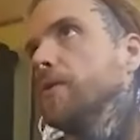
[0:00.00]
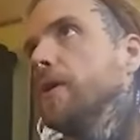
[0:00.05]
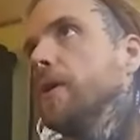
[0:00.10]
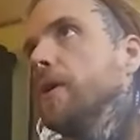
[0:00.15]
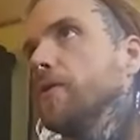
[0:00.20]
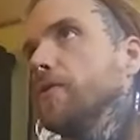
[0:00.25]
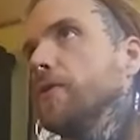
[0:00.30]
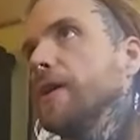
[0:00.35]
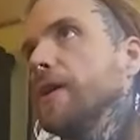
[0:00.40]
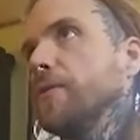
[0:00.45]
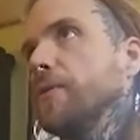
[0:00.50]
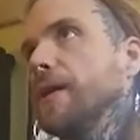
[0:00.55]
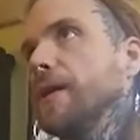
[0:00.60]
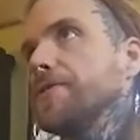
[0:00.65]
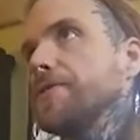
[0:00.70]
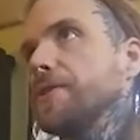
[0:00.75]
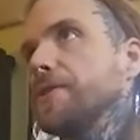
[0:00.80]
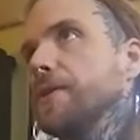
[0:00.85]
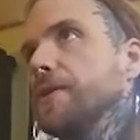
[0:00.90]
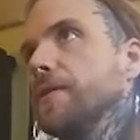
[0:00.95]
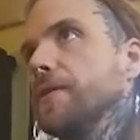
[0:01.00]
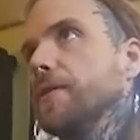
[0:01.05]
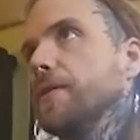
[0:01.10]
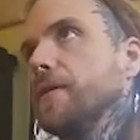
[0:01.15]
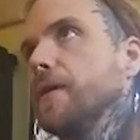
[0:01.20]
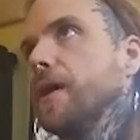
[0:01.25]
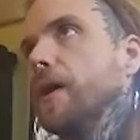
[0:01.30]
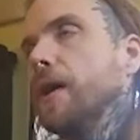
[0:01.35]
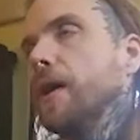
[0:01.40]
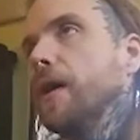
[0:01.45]
Oh, great question.
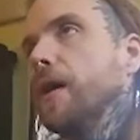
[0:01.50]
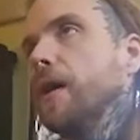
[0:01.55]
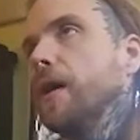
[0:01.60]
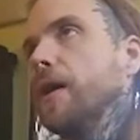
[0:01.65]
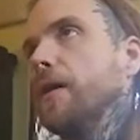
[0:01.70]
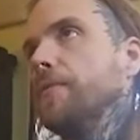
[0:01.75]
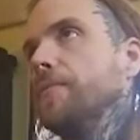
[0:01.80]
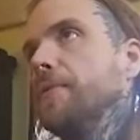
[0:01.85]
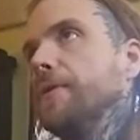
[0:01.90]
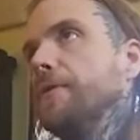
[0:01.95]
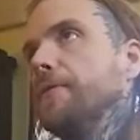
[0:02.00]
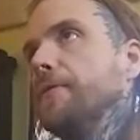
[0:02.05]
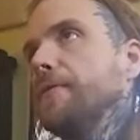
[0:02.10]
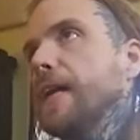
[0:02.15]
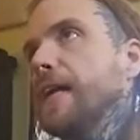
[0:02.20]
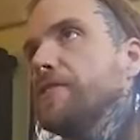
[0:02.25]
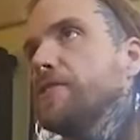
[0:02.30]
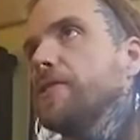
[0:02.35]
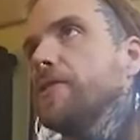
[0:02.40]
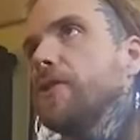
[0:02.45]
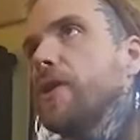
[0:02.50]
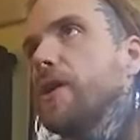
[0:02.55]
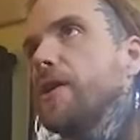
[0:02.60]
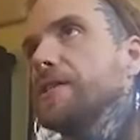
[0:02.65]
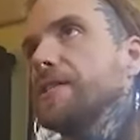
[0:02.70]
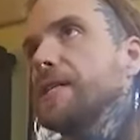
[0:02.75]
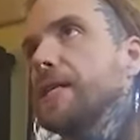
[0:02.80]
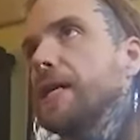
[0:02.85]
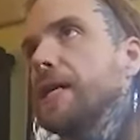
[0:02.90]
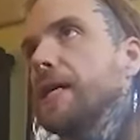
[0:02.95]
That took a
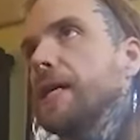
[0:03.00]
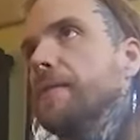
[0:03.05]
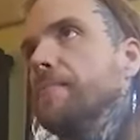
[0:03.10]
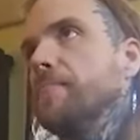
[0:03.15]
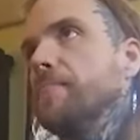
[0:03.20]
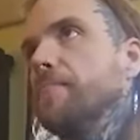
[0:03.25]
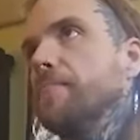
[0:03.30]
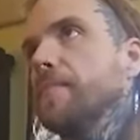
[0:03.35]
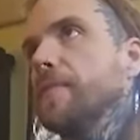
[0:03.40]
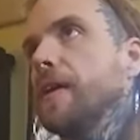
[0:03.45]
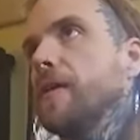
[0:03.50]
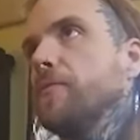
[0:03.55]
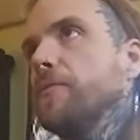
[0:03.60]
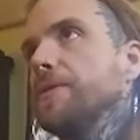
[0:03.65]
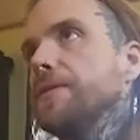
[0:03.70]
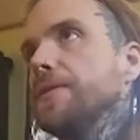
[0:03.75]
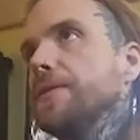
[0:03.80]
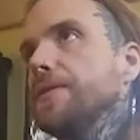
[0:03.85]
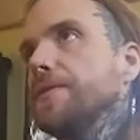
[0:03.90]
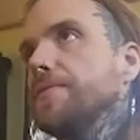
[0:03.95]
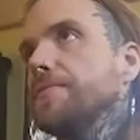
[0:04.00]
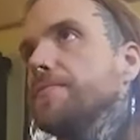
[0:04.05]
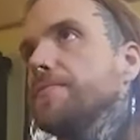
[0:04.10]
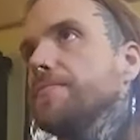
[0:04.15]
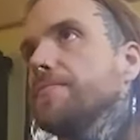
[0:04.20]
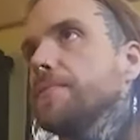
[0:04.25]
long time. That was